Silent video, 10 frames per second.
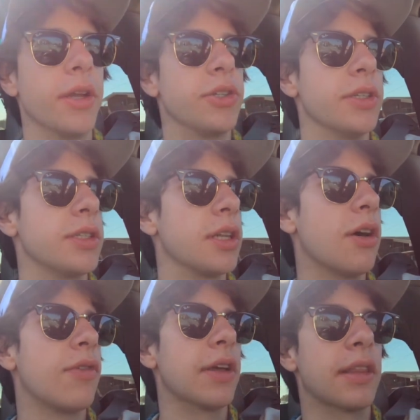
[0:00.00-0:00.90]
pitch and
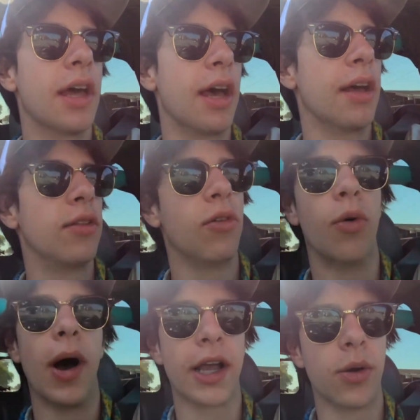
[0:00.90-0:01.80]
stuff like that, a
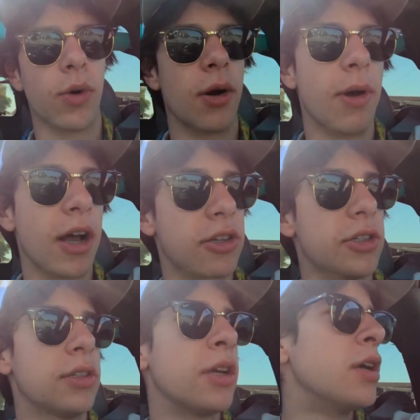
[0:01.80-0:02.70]
little wacky worm
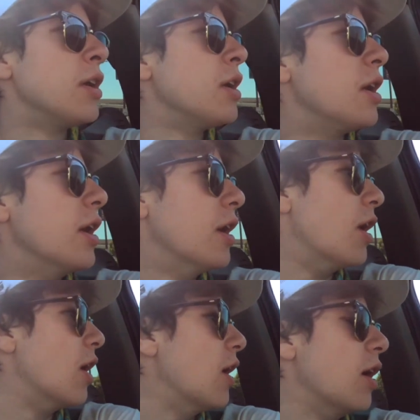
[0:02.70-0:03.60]
action,
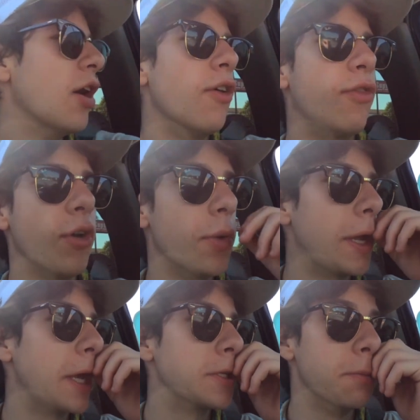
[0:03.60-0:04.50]
and uh, hopefully we
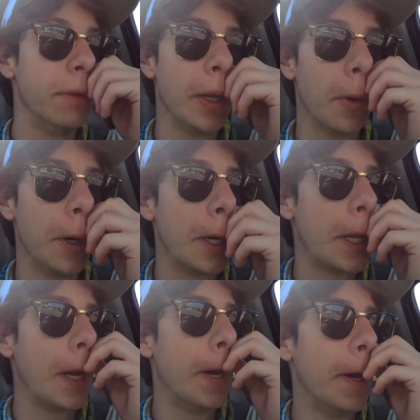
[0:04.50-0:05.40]
catch a big one.
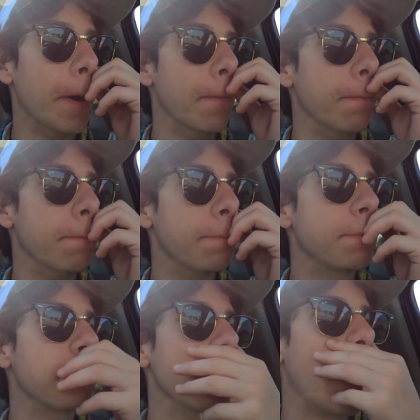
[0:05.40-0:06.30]
Um,
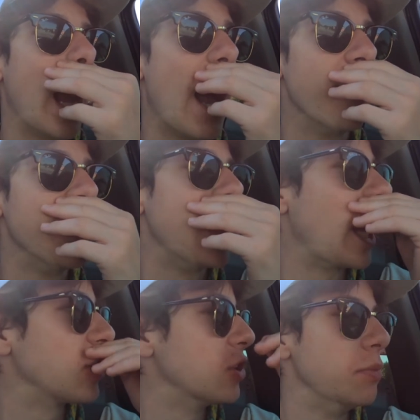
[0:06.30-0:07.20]
I haven't
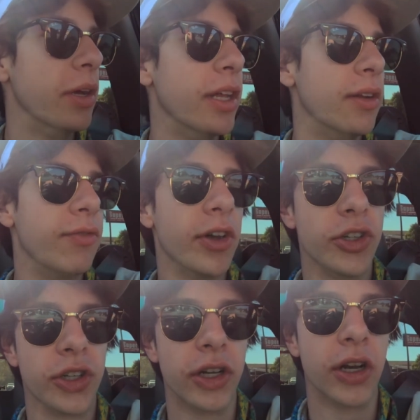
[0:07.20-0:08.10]
actually been
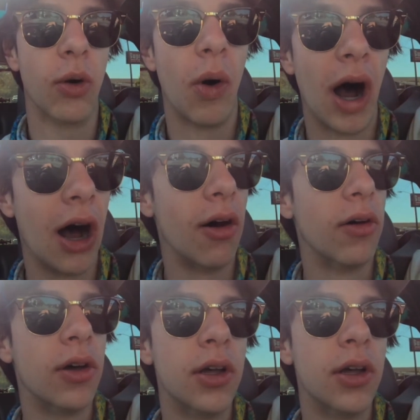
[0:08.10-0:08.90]
fishing in a while